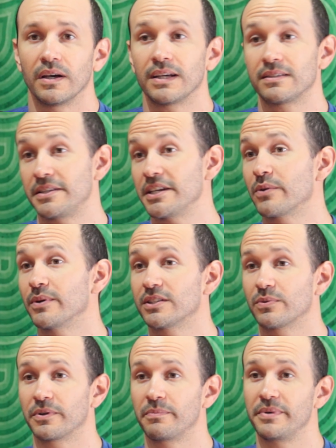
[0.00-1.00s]
A
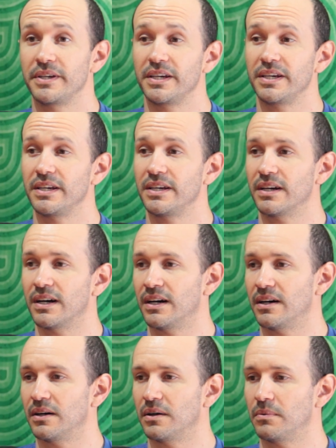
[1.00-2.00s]
sequence would be
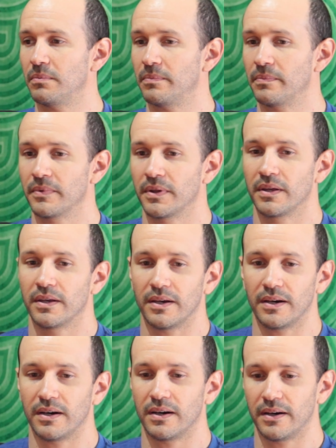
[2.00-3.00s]

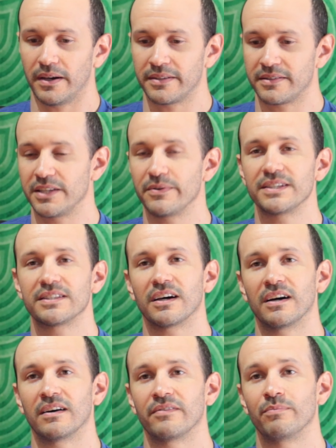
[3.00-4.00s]
a series
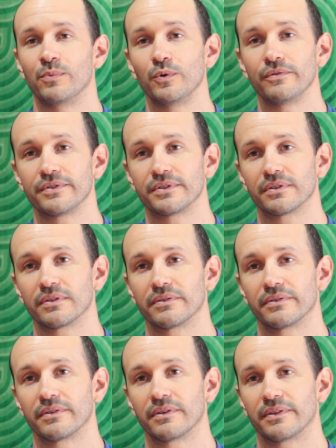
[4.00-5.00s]
of moves
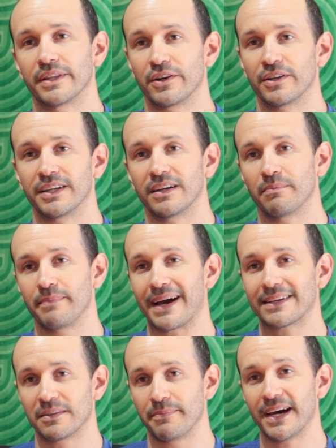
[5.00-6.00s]
that are done
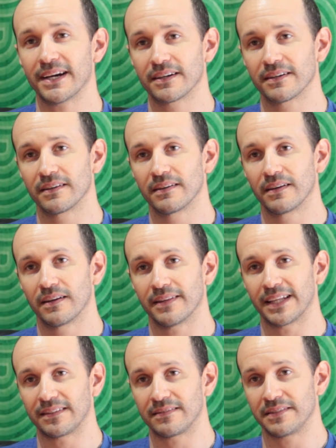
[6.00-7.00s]
back to back.
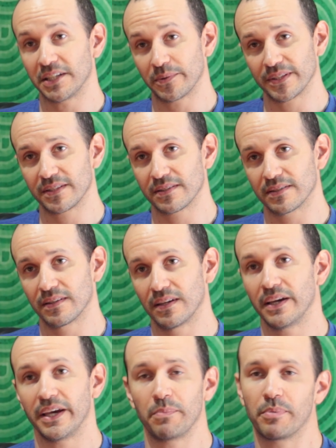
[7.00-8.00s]
That's a sequence.
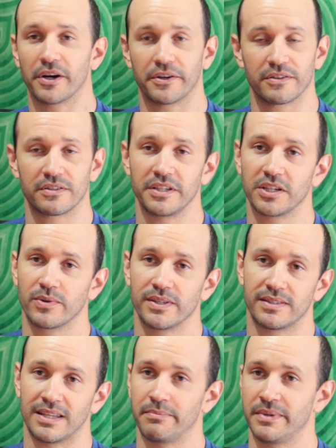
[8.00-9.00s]
A partner
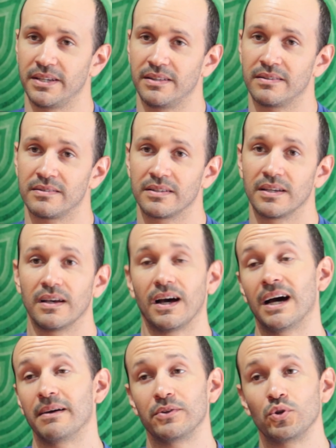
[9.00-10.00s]
sequence, that means
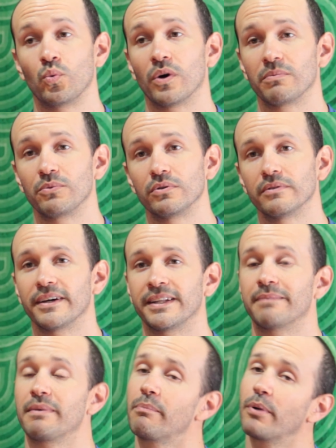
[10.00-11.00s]
I do one move and
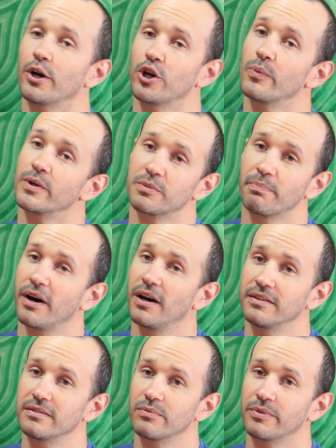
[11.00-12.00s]
then my partner
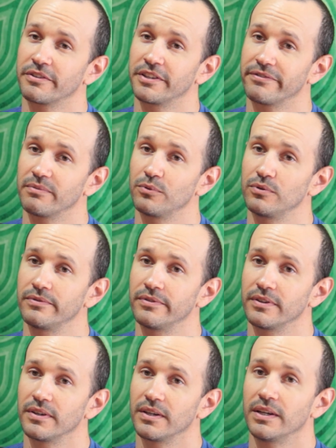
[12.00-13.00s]
responds with a different move.
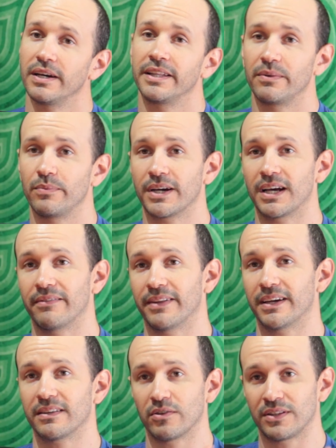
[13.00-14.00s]
And then we kind of
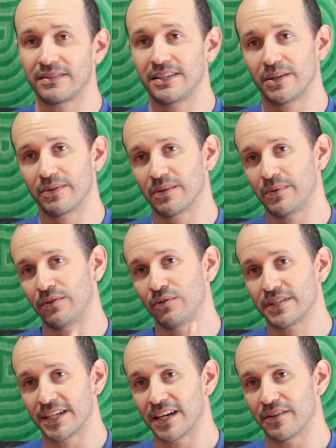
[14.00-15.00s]
like, so it's a sequence that we do
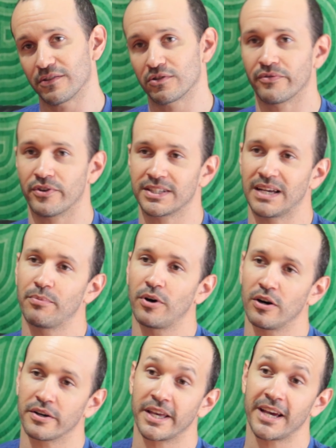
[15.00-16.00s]
together. So for example,
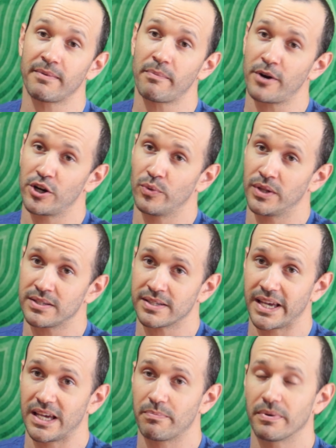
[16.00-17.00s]
I'll kick, my partner will
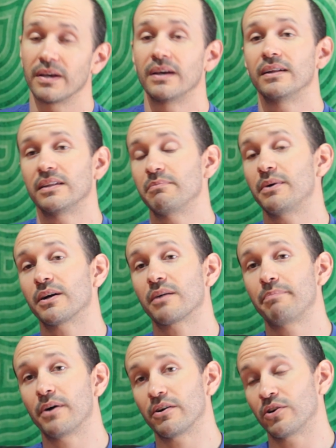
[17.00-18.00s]
escape. Then my
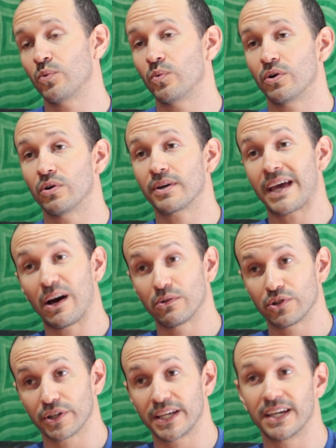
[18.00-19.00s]
partner will
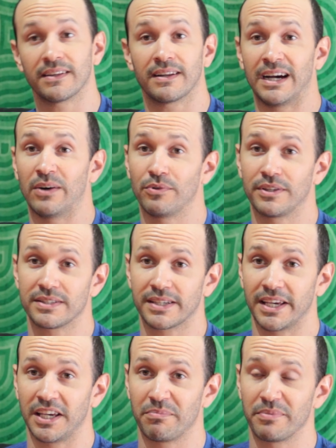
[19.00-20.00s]
counter kick, and I will
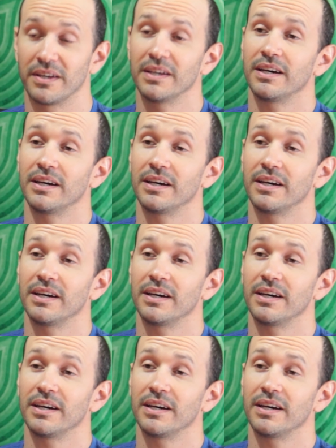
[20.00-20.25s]
escape.